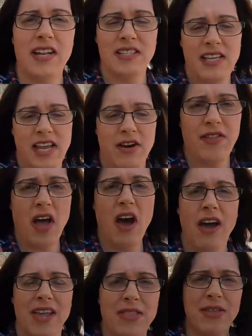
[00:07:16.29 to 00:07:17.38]
Leonard here at the
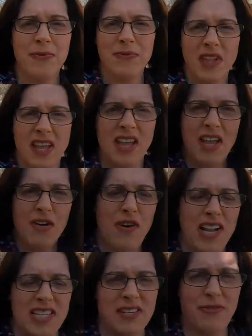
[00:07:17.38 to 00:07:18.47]
Hythe.
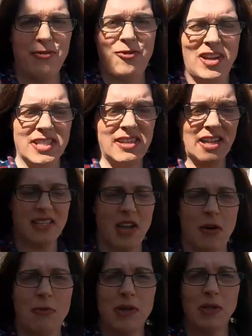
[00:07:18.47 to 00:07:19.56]
It really is a
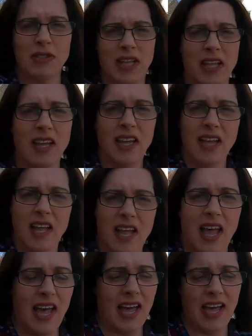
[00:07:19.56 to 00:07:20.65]
fascinating old building
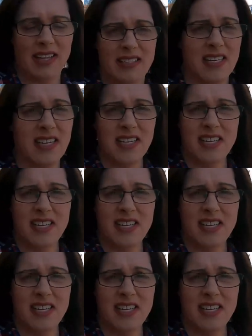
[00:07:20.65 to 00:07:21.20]
and